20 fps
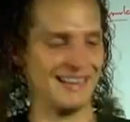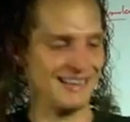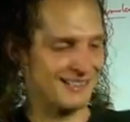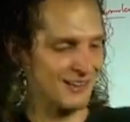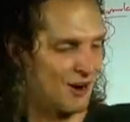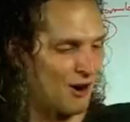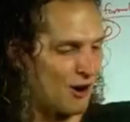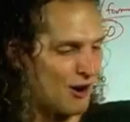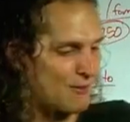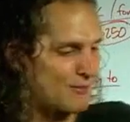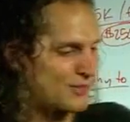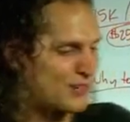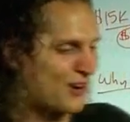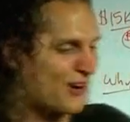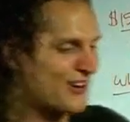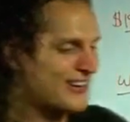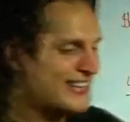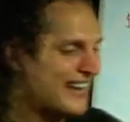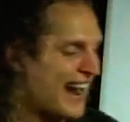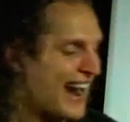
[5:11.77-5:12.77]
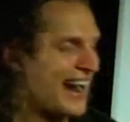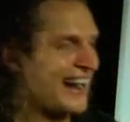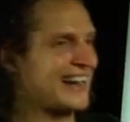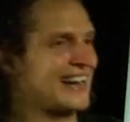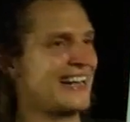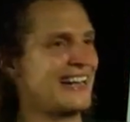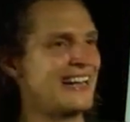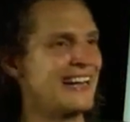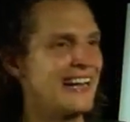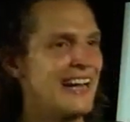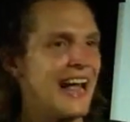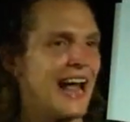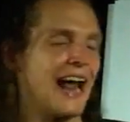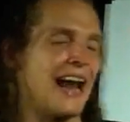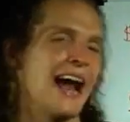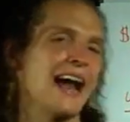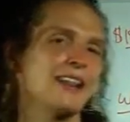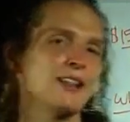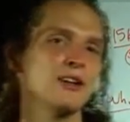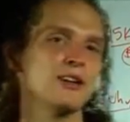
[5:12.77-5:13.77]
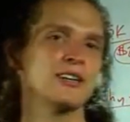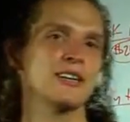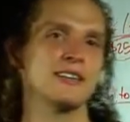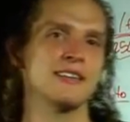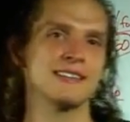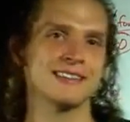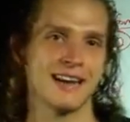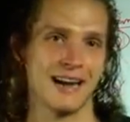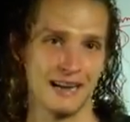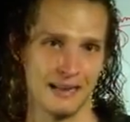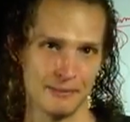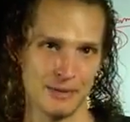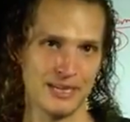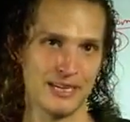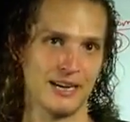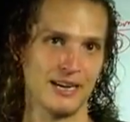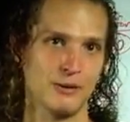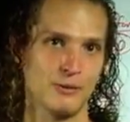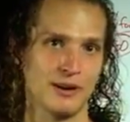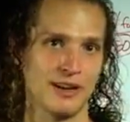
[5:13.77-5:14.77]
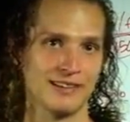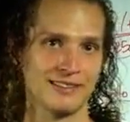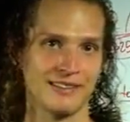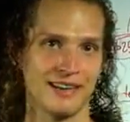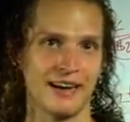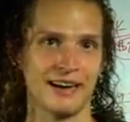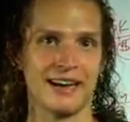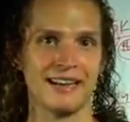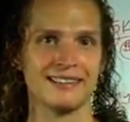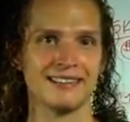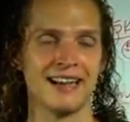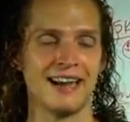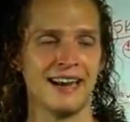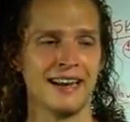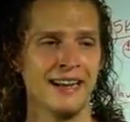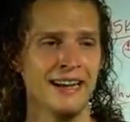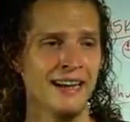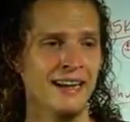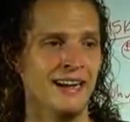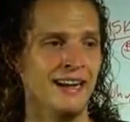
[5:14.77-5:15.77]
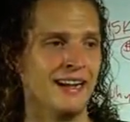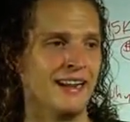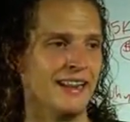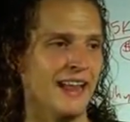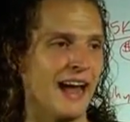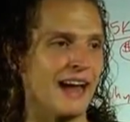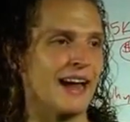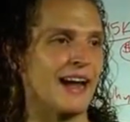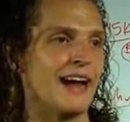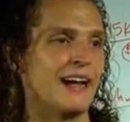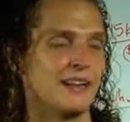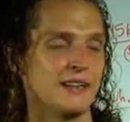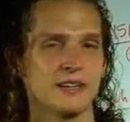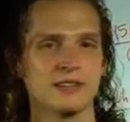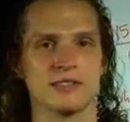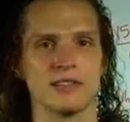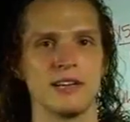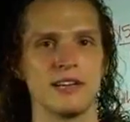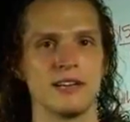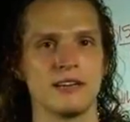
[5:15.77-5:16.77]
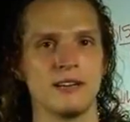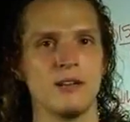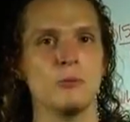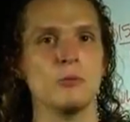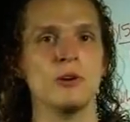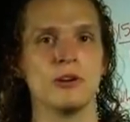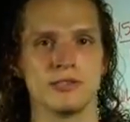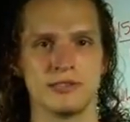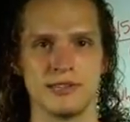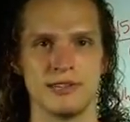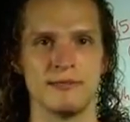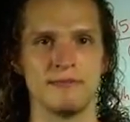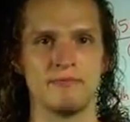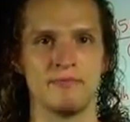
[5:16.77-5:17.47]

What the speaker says: His arms are tiny, and I looked at this guy, and let me tell you what I said. I said, that guy looks like a wussy.